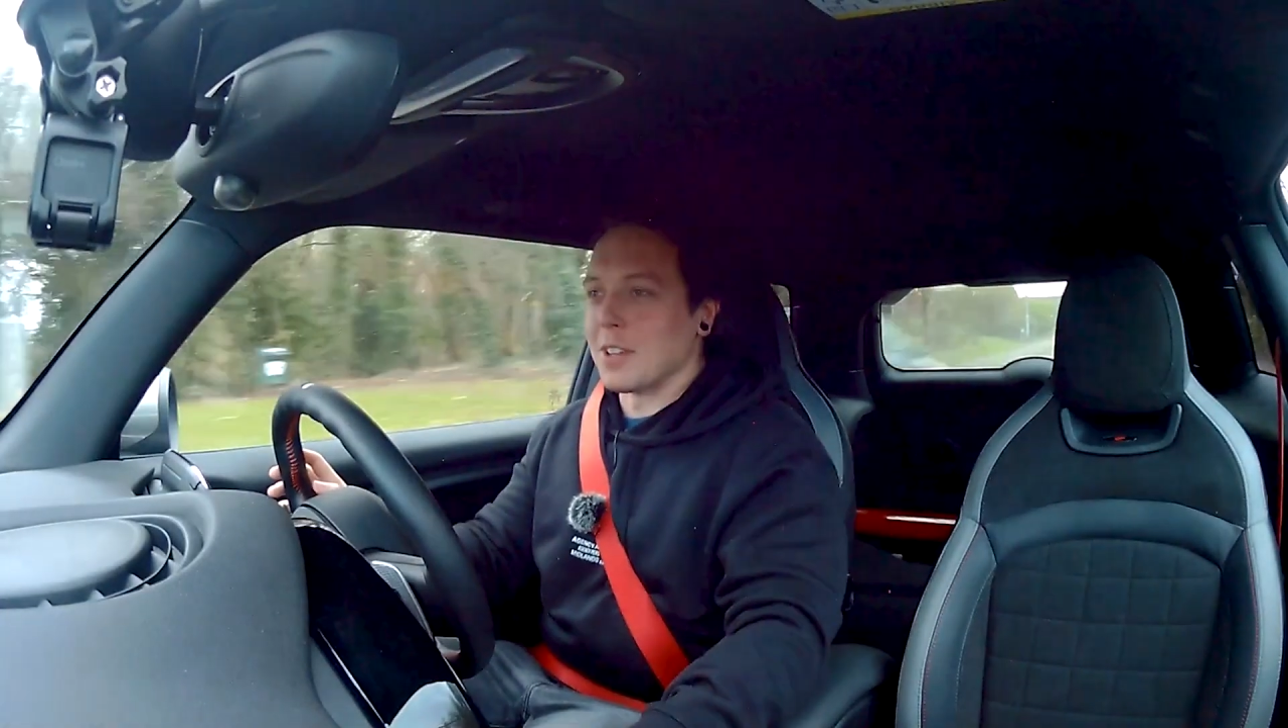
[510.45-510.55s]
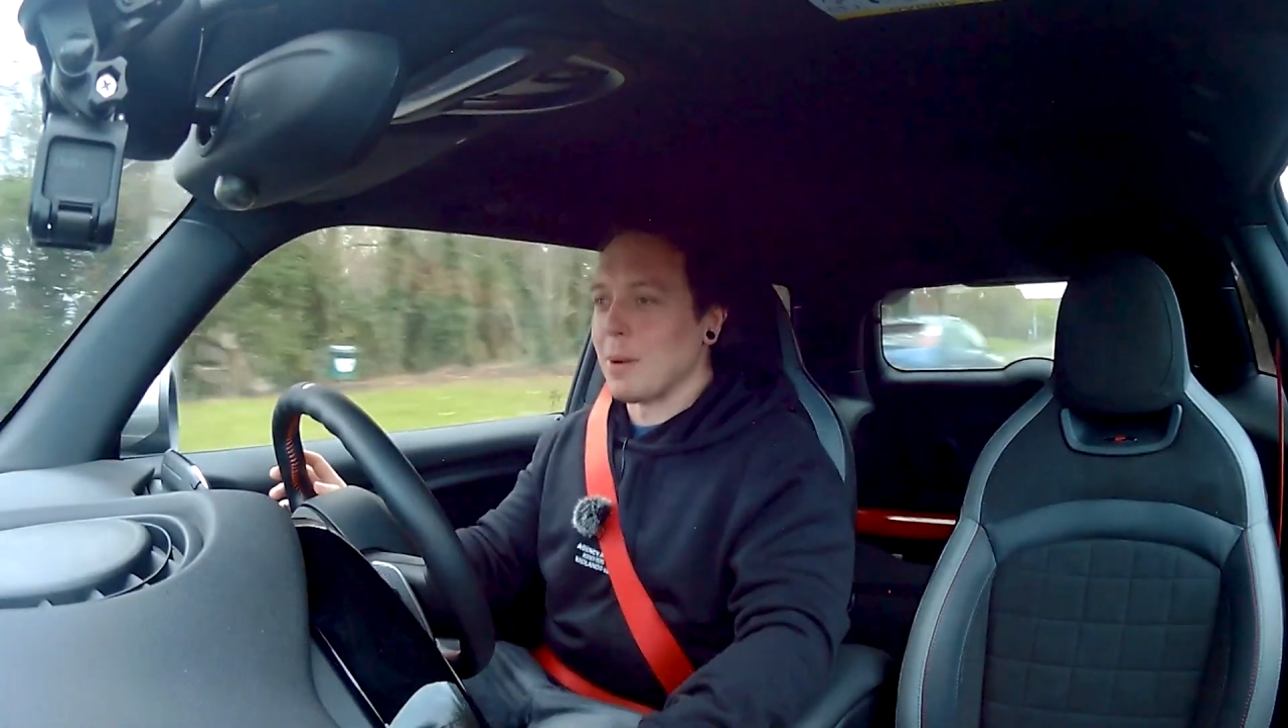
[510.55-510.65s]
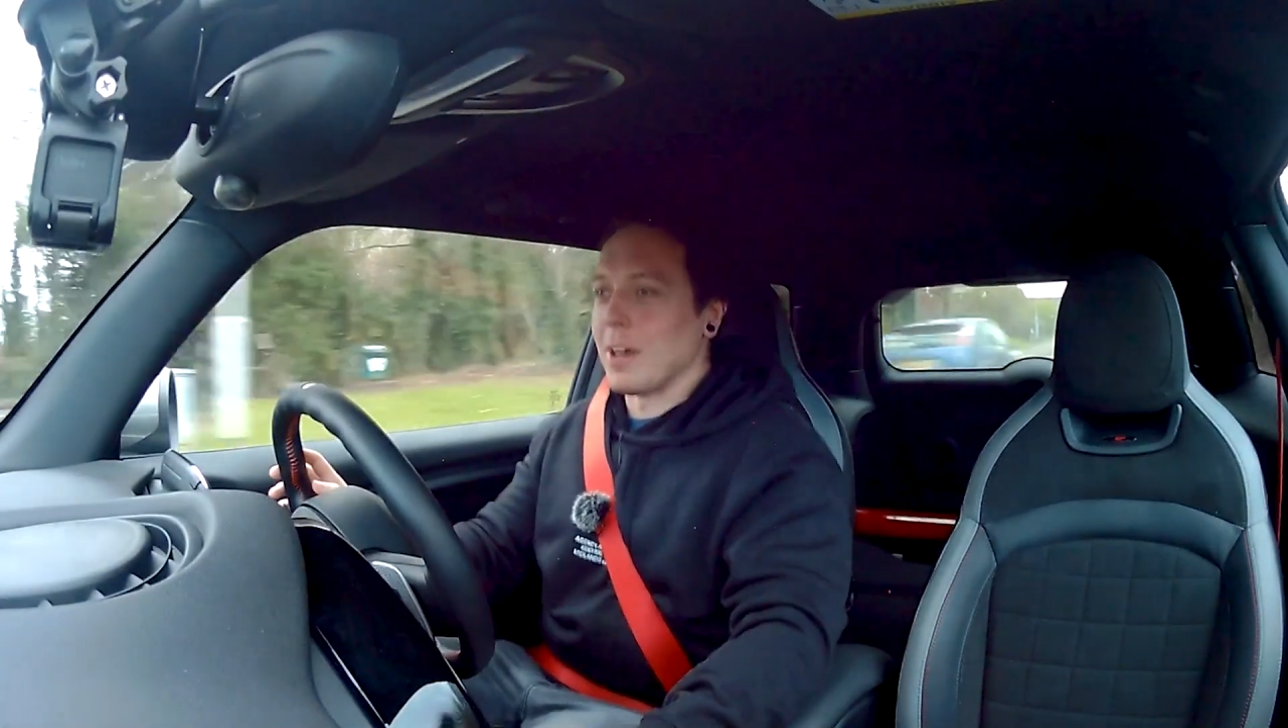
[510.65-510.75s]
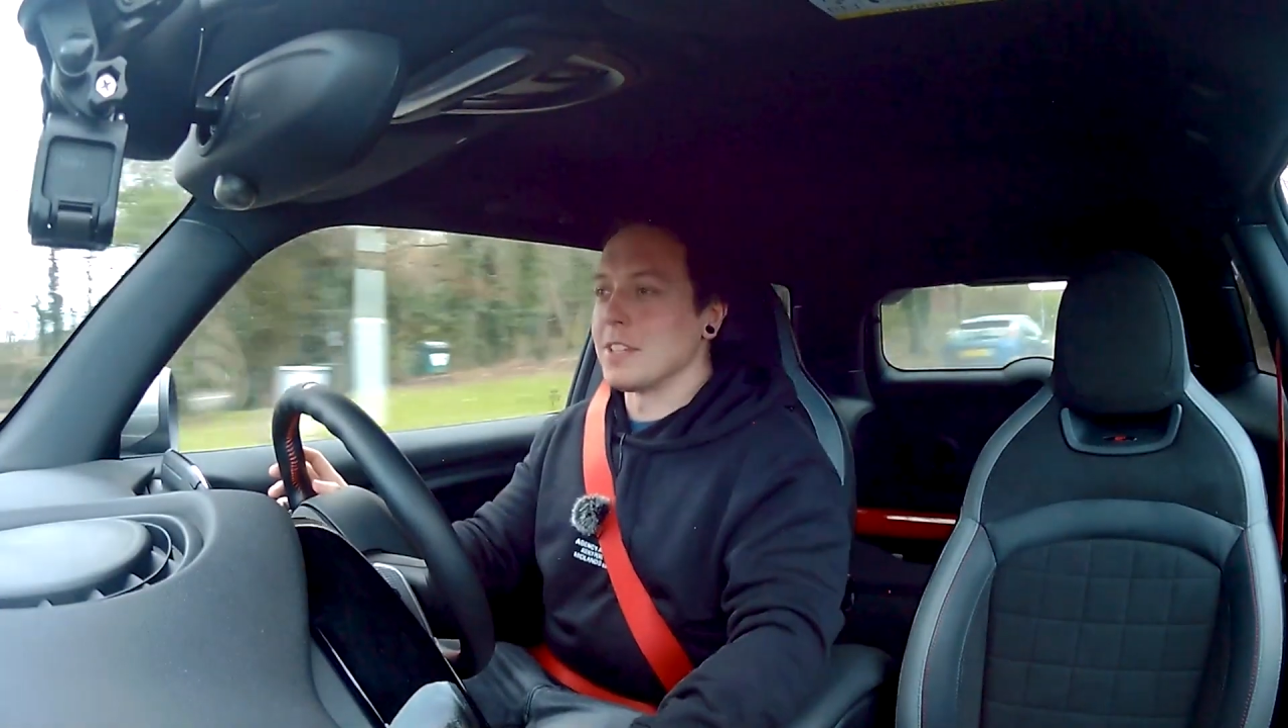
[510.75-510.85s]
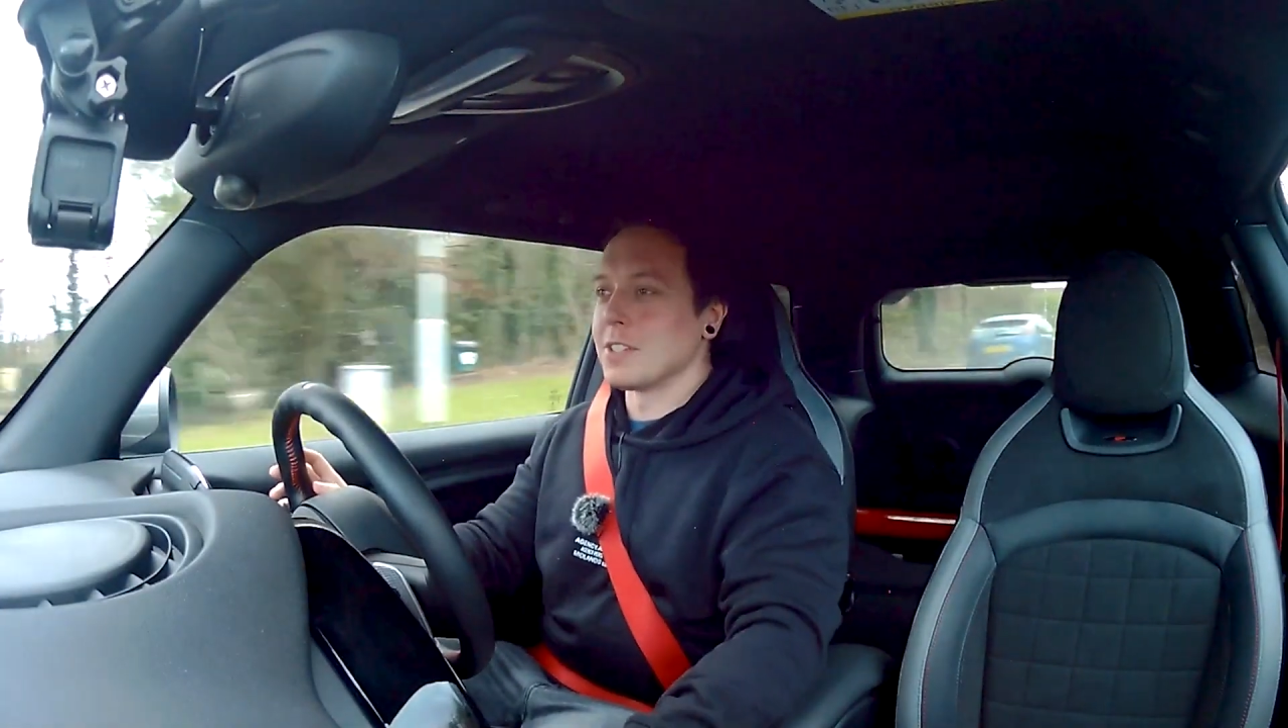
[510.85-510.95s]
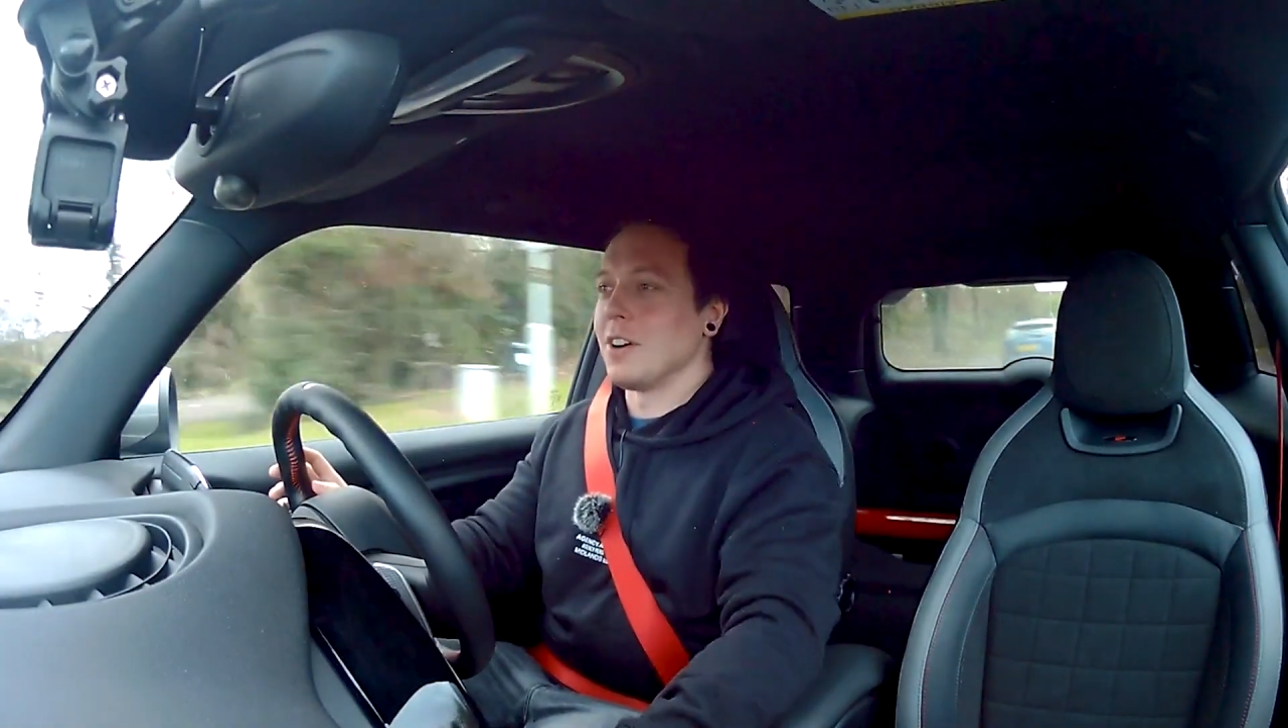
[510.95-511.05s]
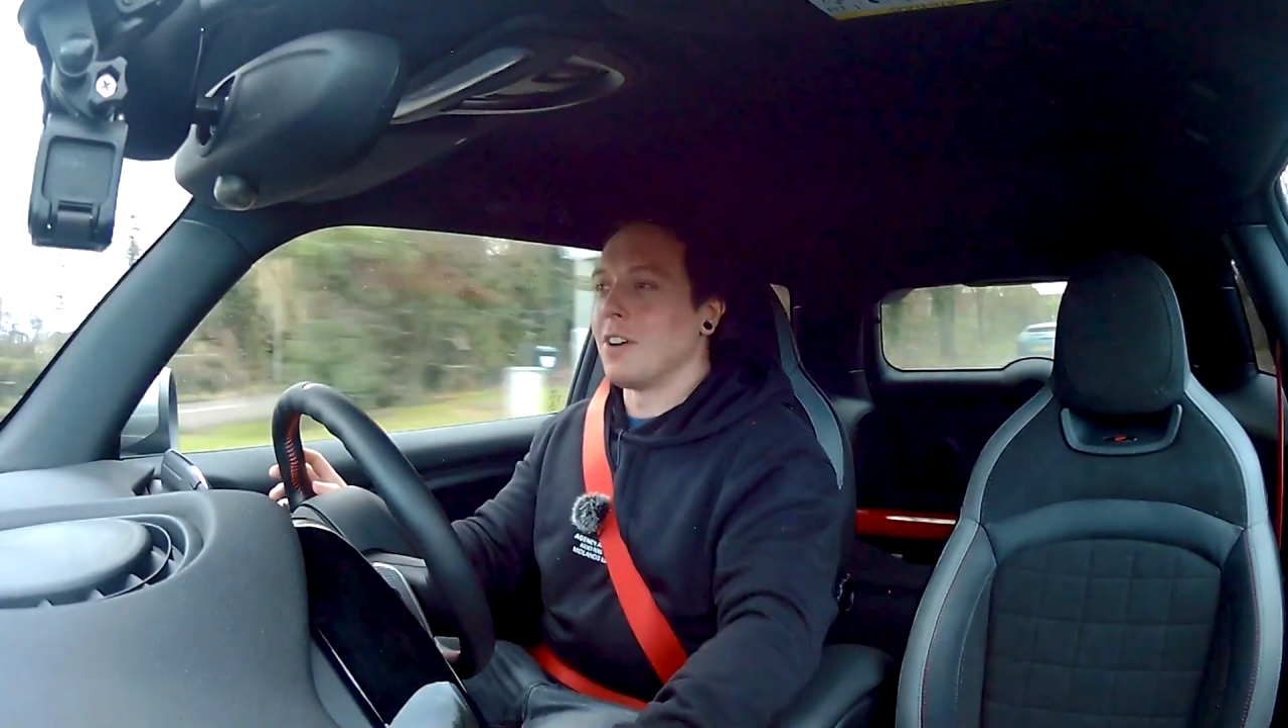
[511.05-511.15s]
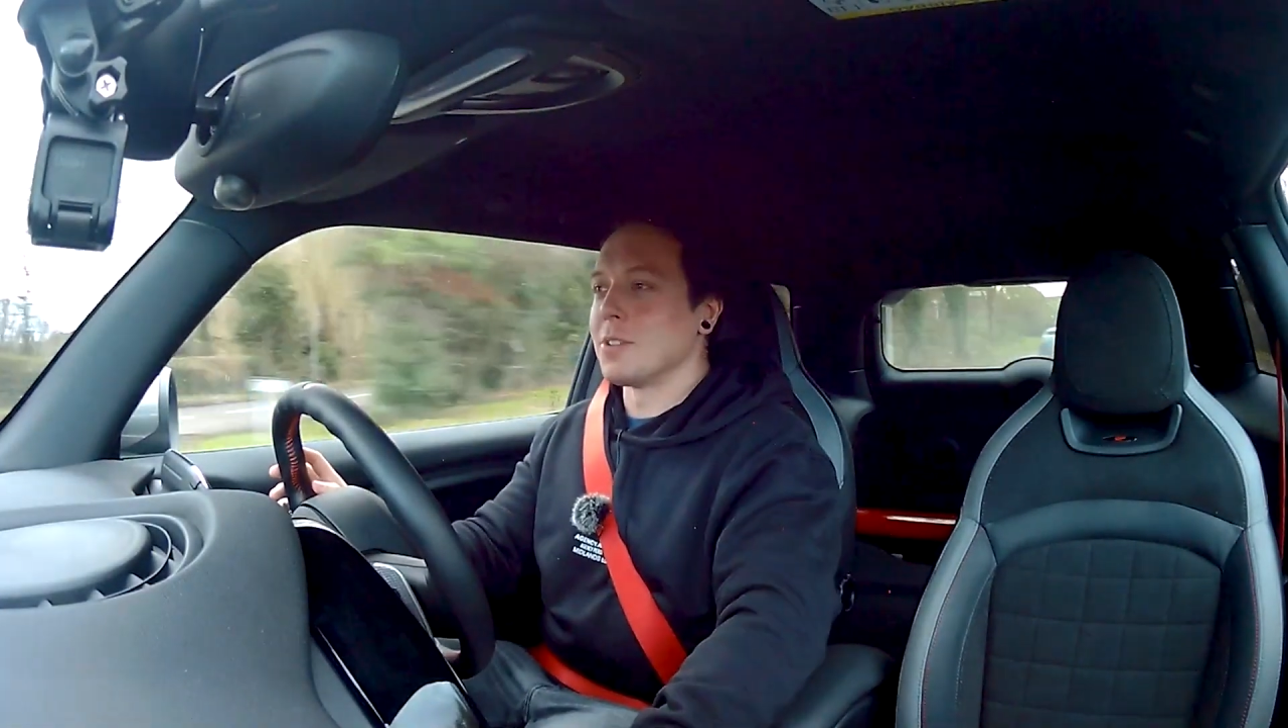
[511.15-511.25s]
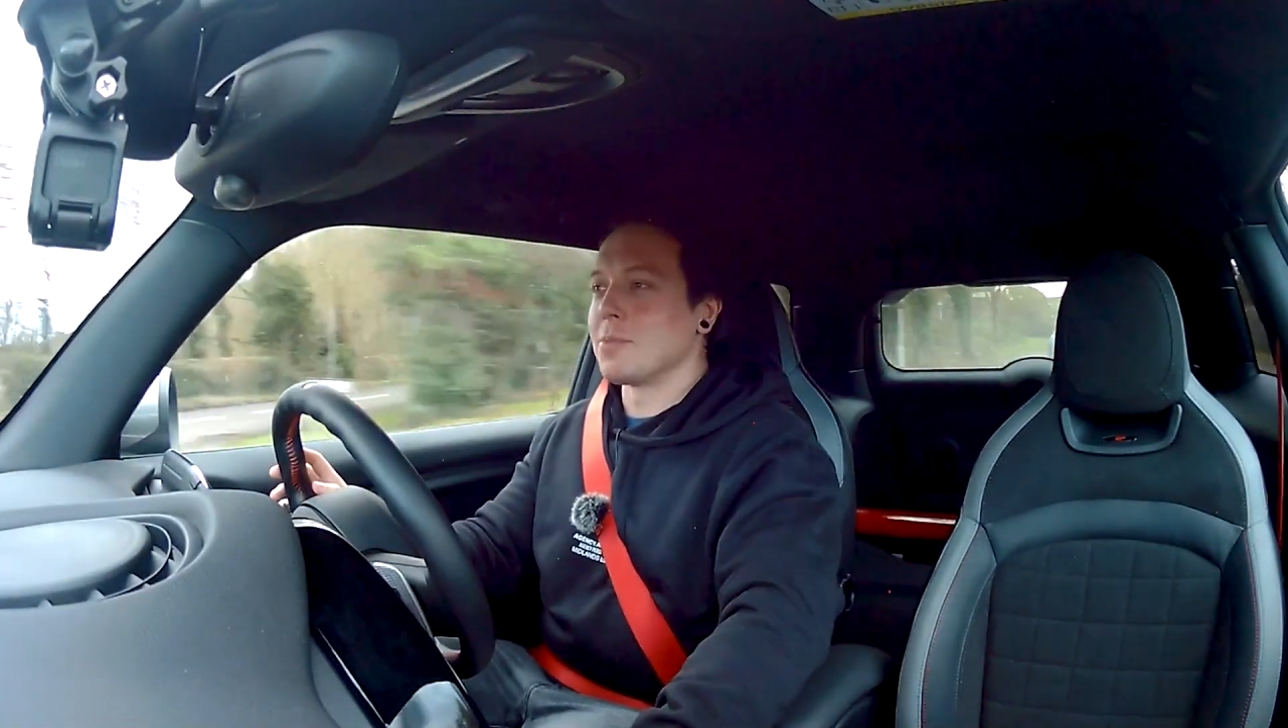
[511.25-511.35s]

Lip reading: about this car is